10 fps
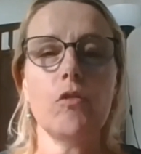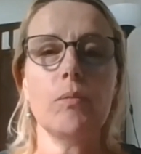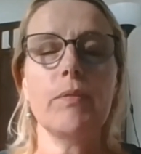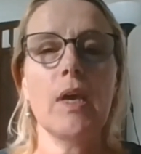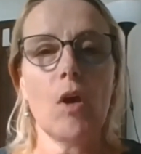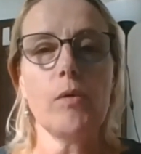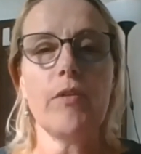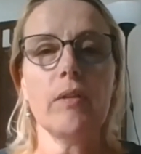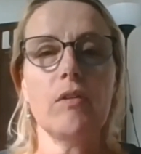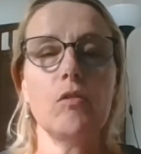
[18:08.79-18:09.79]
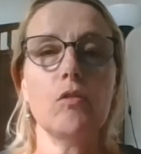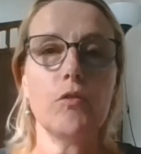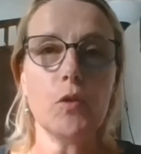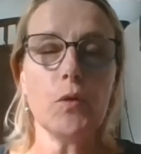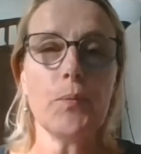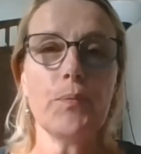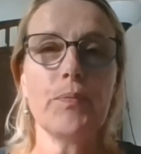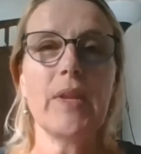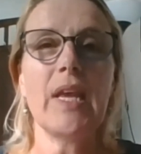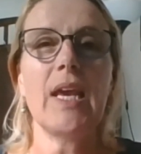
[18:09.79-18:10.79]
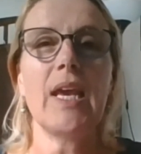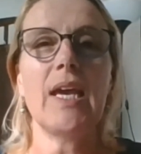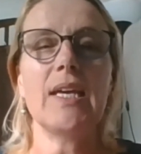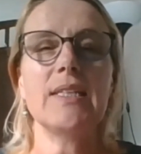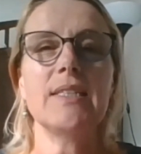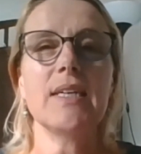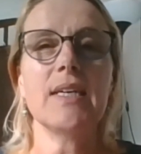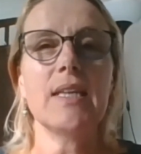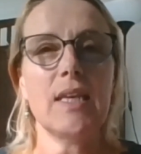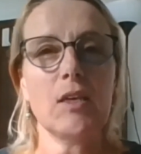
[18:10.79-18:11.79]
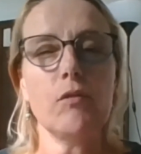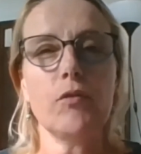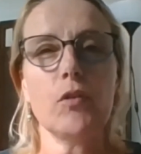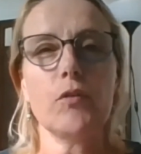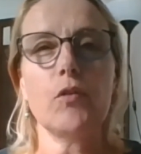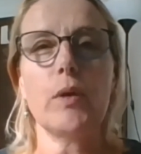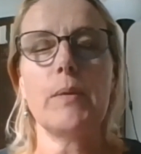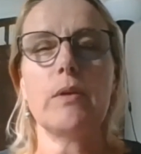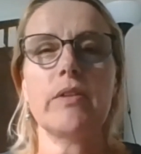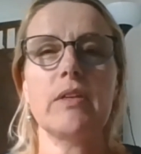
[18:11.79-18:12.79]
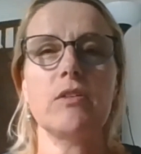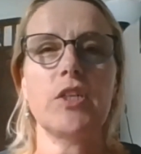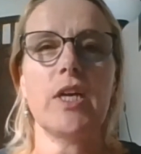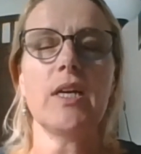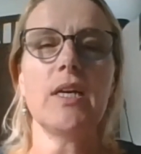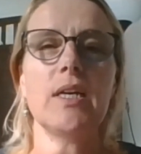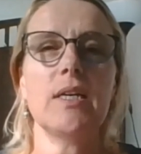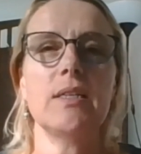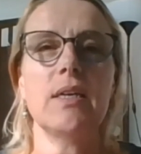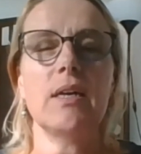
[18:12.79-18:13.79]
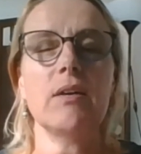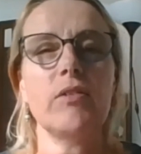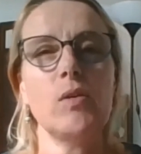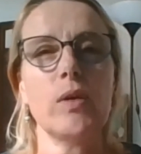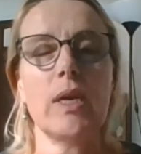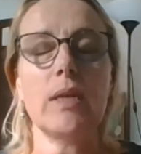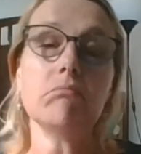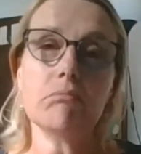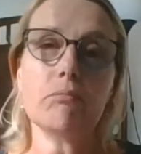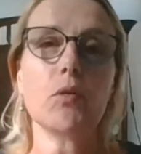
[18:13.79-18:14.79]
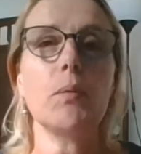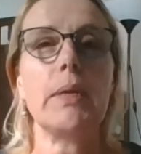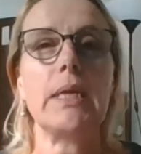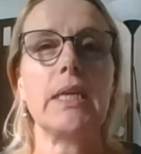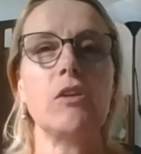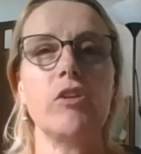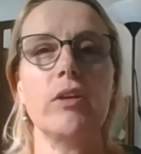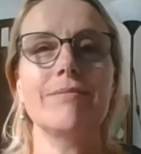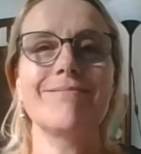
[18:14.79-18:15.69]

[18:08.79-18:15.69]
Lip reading: So I hope you found this useful, and thank you for following me on Skillshare, and I'll see you again, probably in the kitchen.